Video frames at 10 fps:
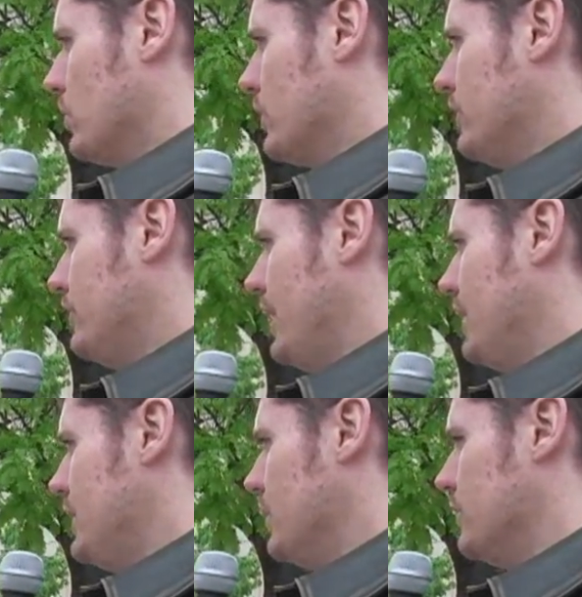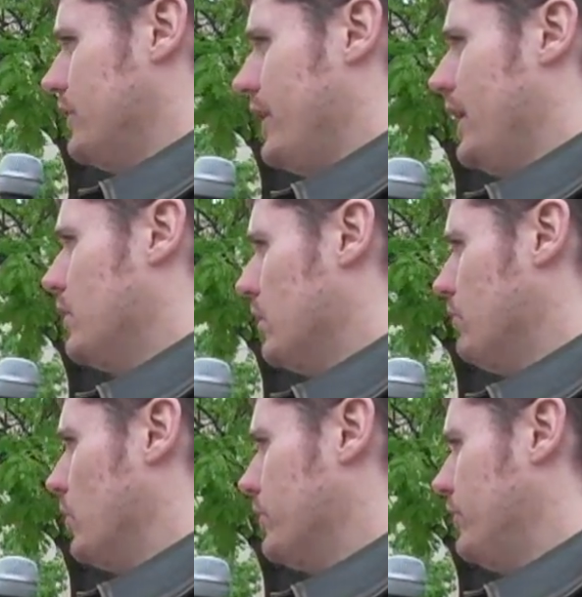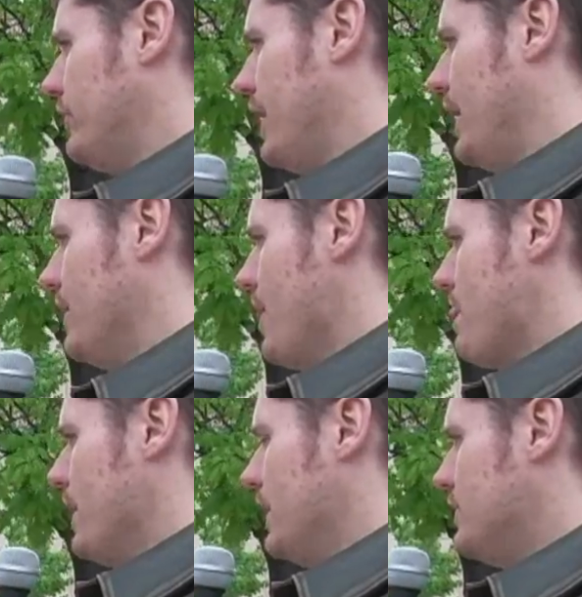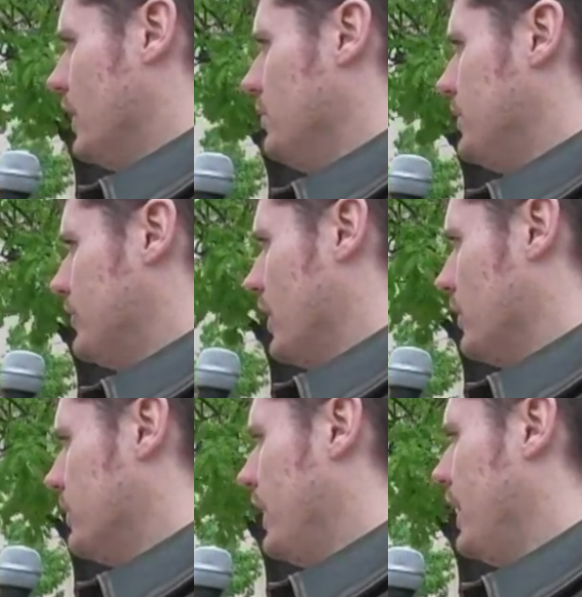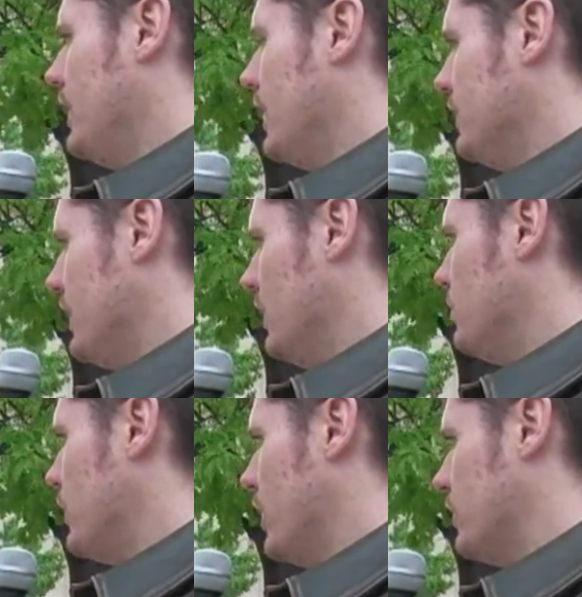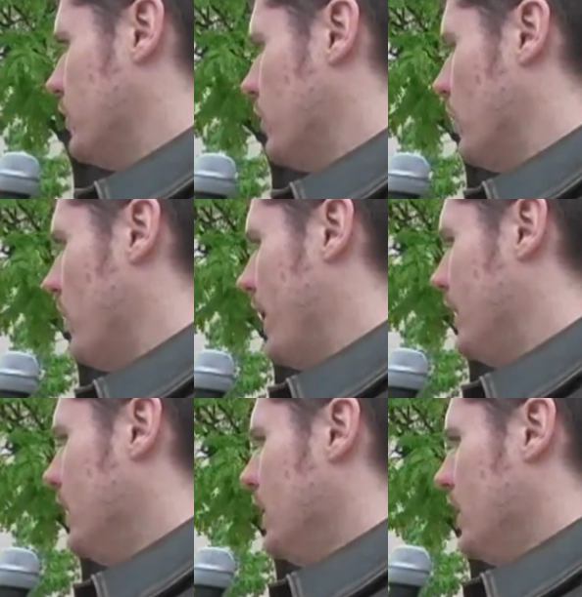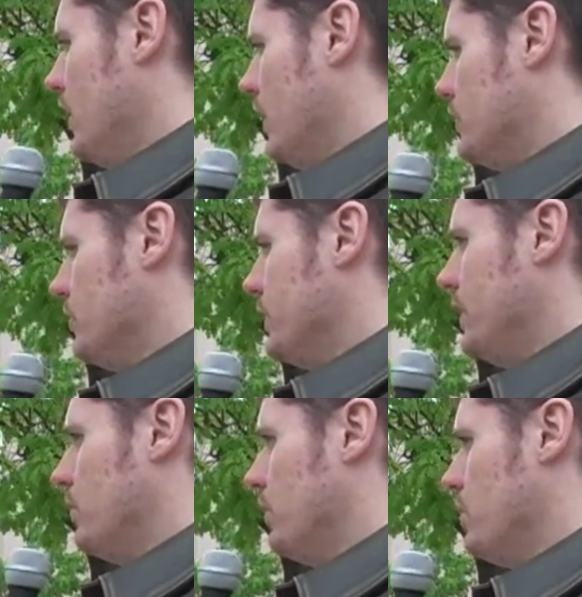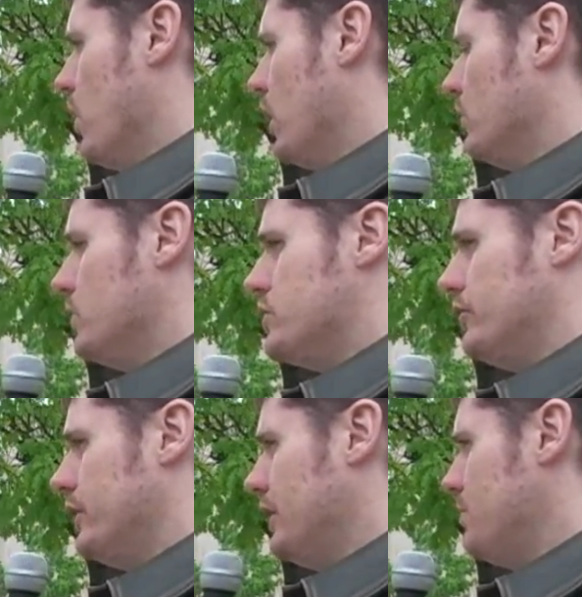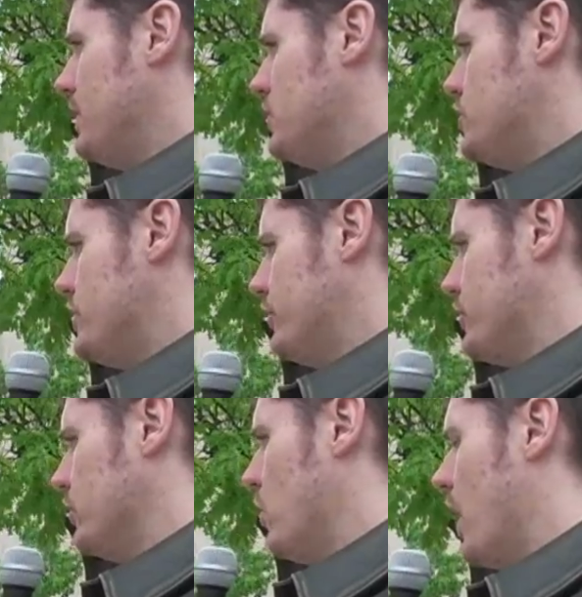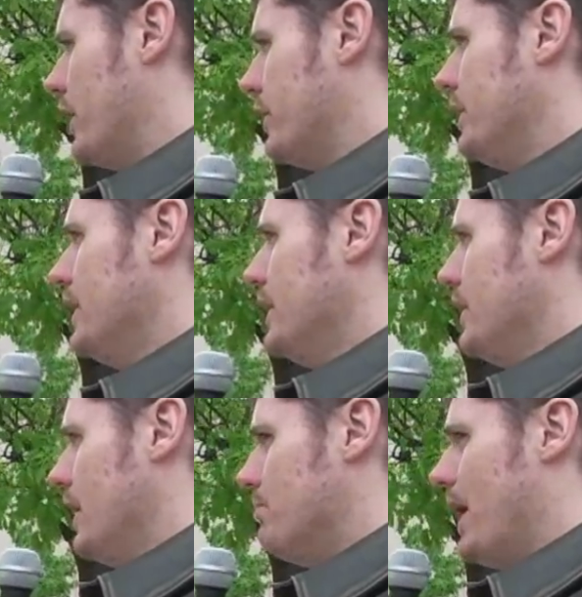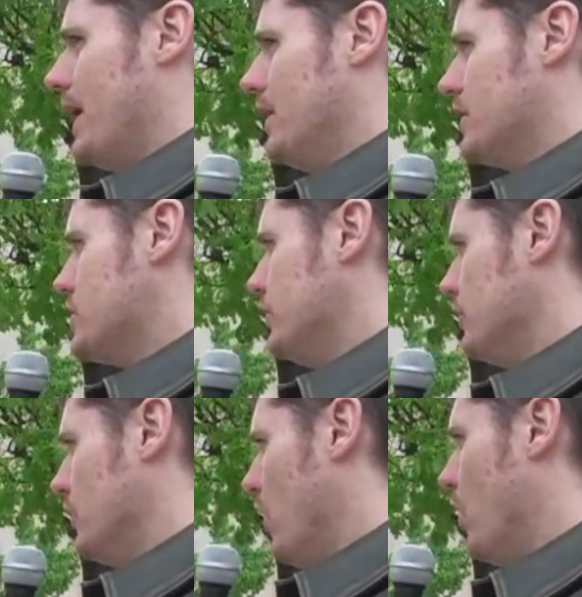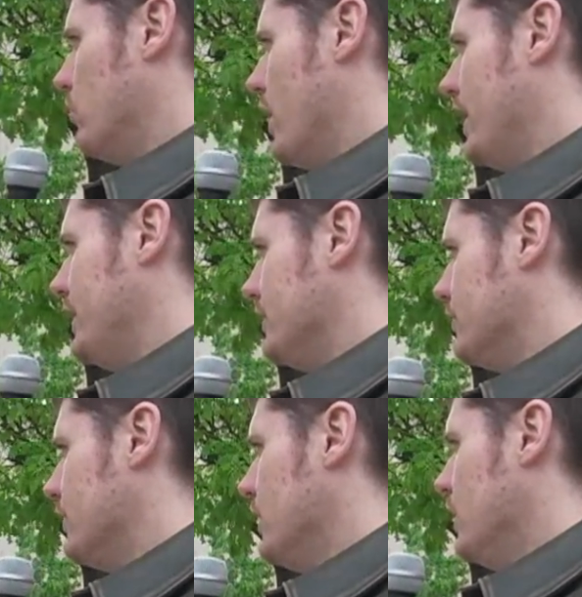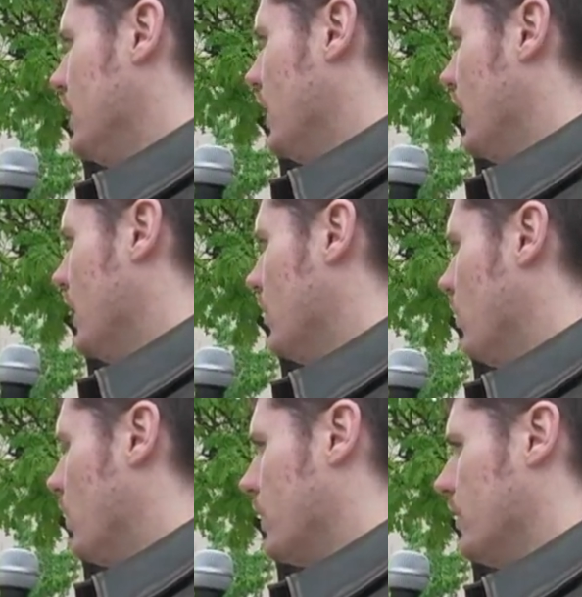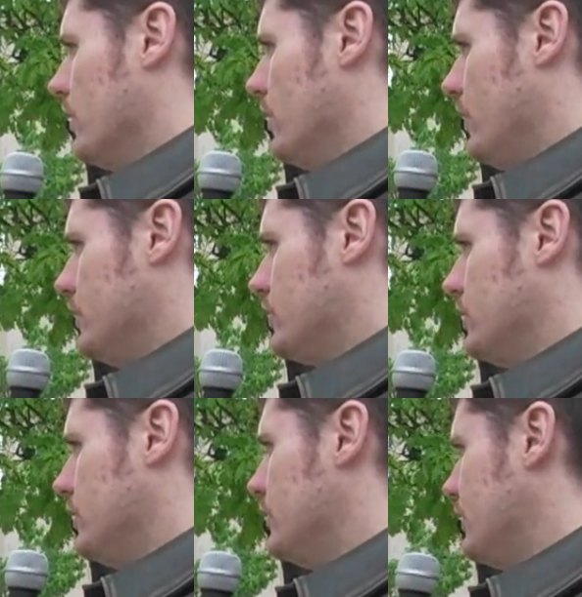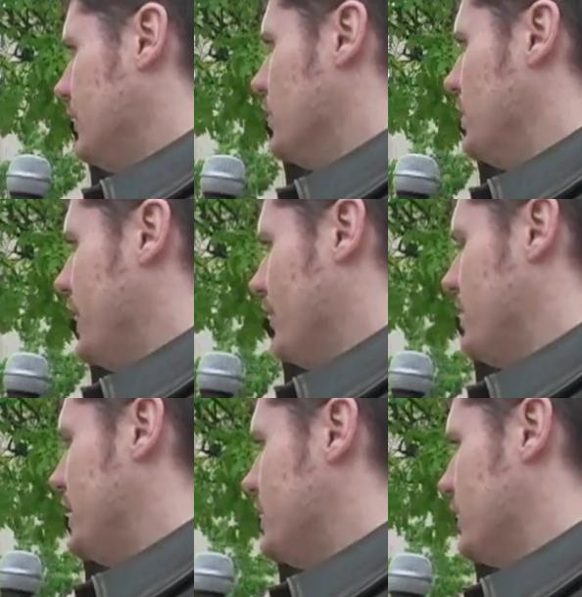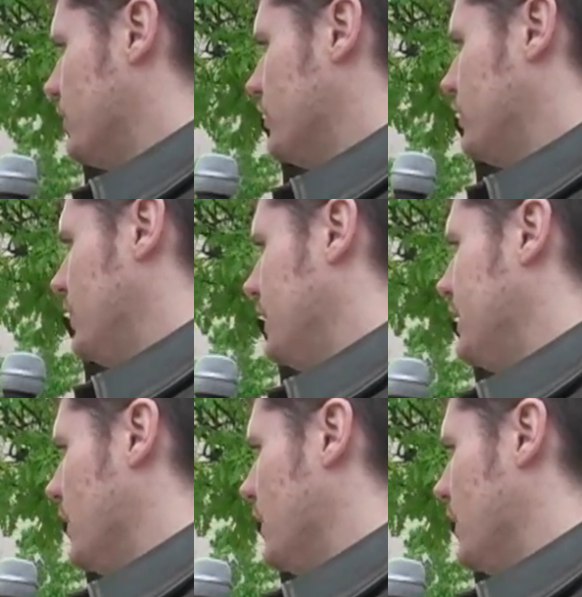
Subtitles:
we're going to stand here today on Armed Forces Day and tell him it's not okay, and tell him we're not going to go away until we get what we want, which is an independent judicial inquiry and by-elections in all ridings where this could conceivably have made the difference in the